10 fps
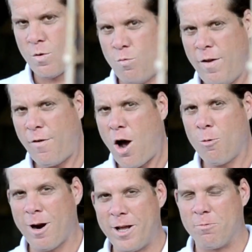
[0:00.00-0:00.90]
We've
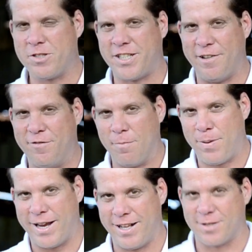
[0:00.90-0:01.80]
already received
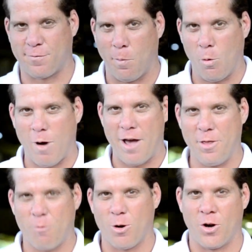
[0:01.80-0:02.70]
opinions from around
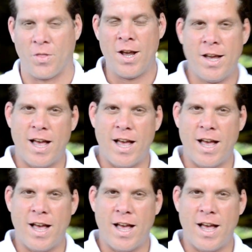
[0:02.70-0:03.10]
the world,